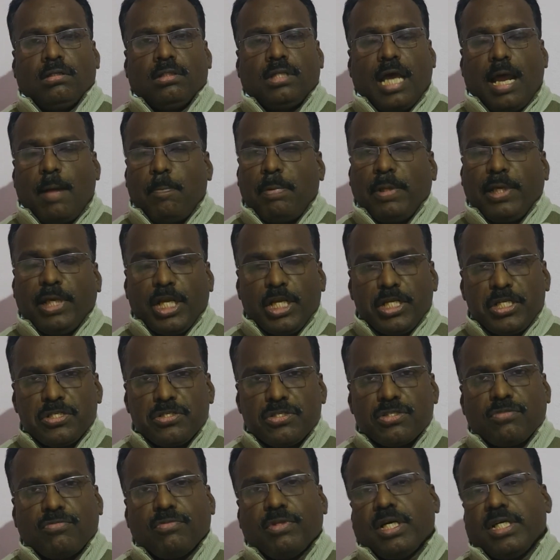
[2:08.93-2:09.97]
the
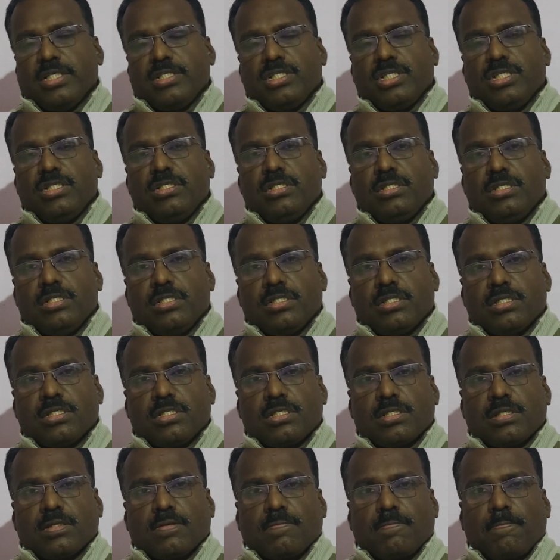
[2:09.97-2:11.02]
applications of the IC
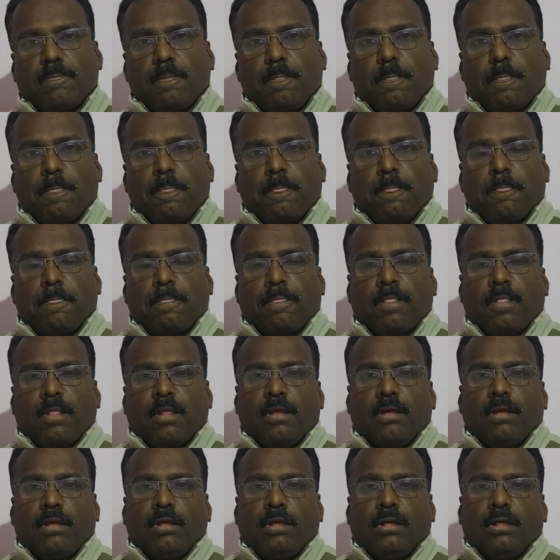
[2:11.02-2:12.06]
engines,
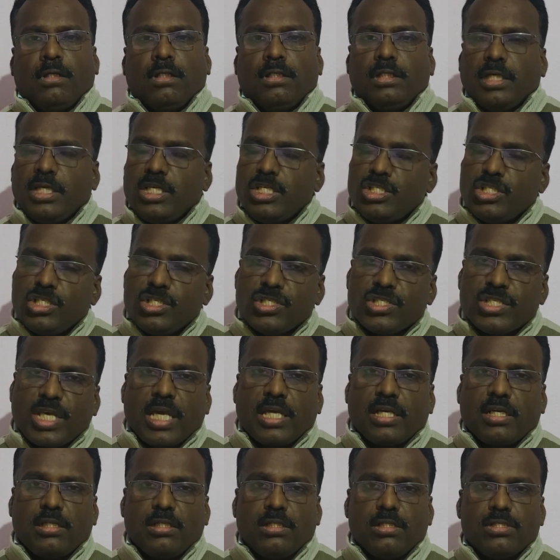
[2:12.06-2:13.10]
the engine
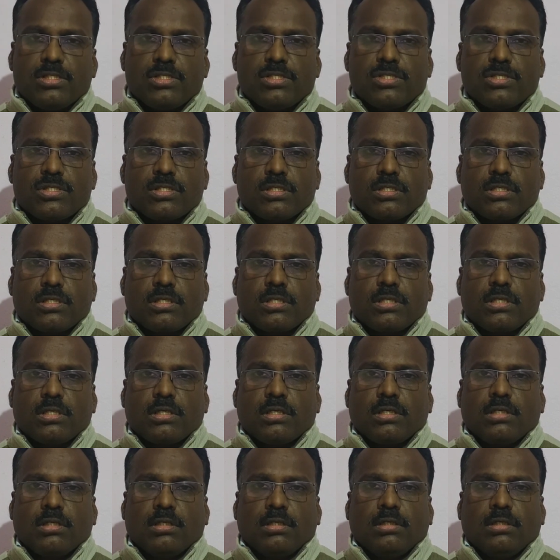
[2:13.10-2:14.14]
cycles,
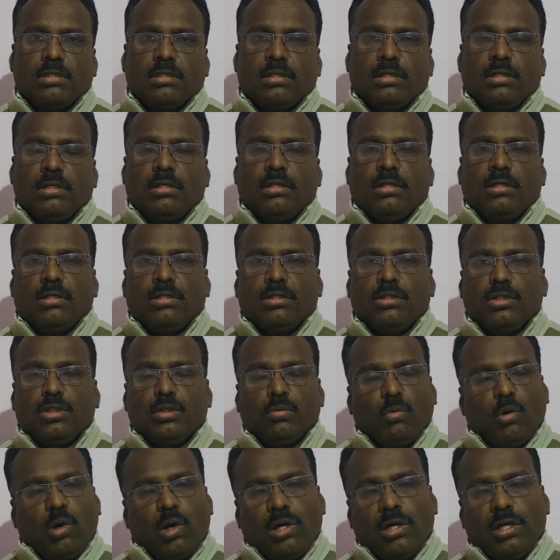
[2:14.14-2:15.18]
the
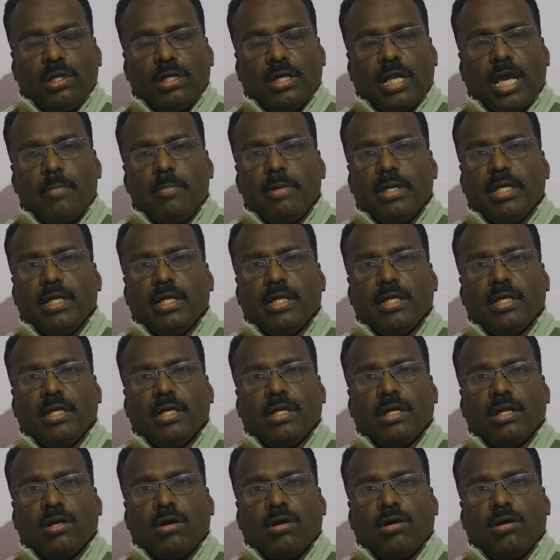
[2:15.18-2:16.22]
valve timing
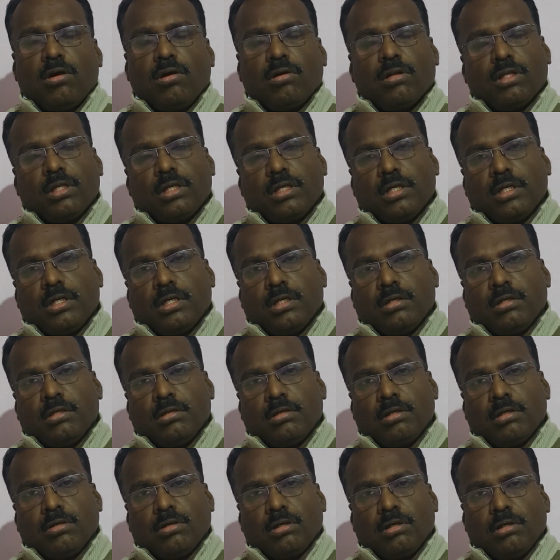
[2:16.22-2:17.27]
or the
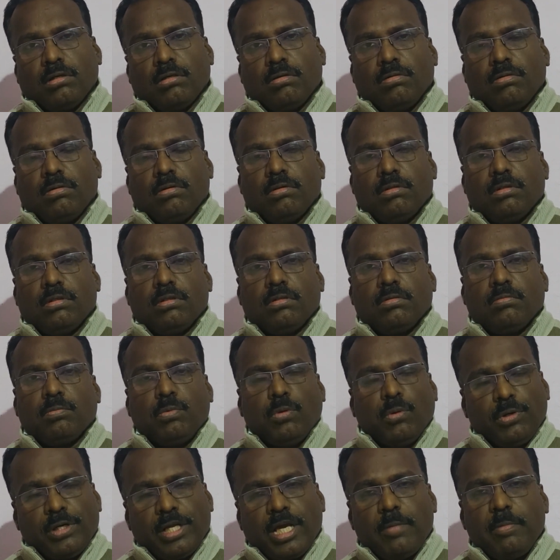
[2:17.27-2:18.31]

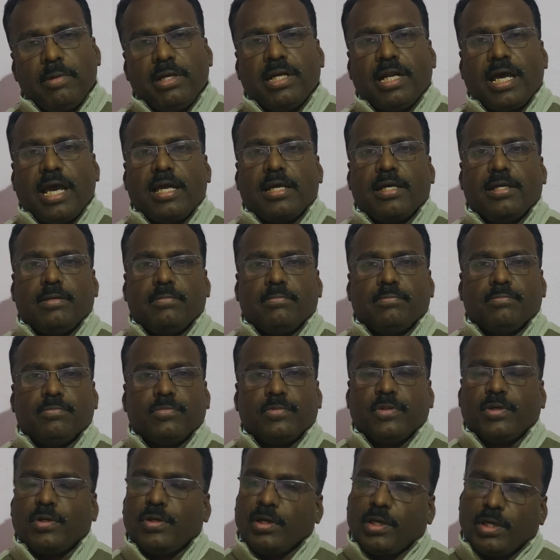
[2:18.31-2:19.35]
port timing diagram,
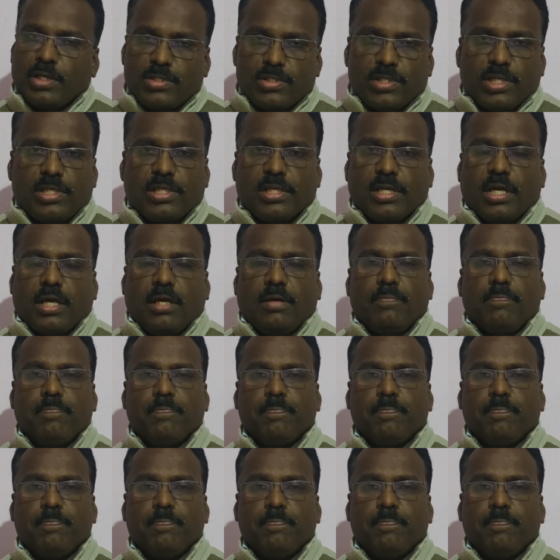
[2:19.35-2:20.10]
etc.